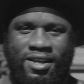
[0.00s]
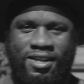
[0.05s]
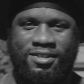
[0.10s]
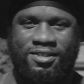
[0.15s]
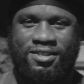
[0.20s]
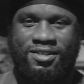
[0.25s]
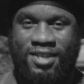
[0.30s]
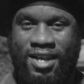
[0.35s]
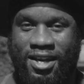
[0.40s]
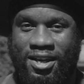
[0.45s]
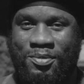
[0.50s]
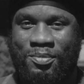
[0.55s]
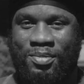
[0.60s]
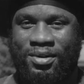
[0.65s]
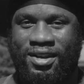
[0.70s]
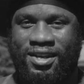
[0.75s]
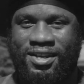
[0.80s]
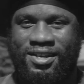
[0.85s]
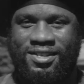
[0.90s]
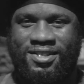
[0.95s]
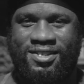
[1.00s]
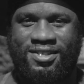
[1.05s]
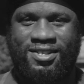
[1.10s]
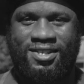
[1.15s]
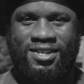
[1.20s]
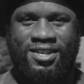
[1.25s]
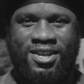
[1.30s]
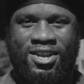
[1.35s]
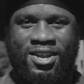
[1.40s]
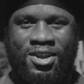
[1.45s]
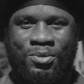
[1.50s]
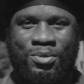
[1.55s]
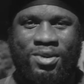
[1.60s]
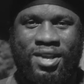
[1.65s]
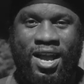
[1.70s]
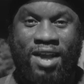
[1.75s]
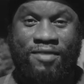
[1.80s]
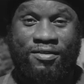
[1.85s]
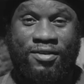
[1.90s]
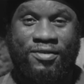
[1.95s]
In second place, we
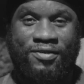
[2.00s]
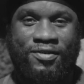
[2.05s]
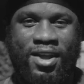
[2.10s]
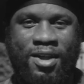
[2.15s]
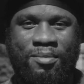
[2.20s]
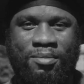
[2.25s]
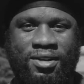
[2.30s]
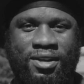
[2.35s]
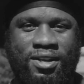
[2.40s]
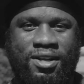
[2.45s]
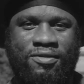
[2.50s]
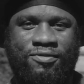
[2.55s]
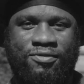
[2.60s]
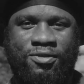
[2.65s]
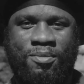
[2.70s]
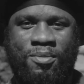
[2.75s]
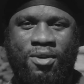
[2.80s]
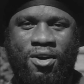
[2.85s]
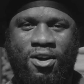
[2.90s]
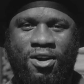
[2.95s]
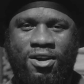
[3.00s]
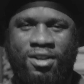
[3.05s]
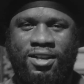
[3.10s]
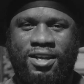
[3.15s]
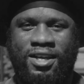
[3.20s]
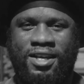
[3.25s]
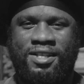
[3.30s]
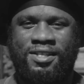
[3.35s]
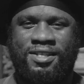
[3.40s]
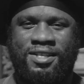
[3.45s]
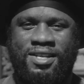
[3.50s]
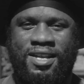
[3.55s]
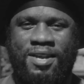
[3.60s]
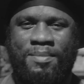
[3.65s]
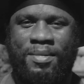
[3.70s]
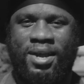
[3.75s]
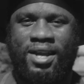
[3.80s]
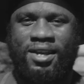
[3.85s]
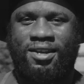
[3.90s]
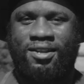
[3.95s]
have a family from Our Lady
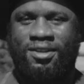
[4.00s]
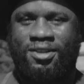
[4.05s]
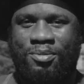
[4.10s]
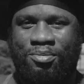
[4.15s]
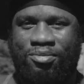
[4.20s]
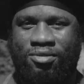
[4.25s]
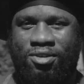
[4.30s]
Immaculate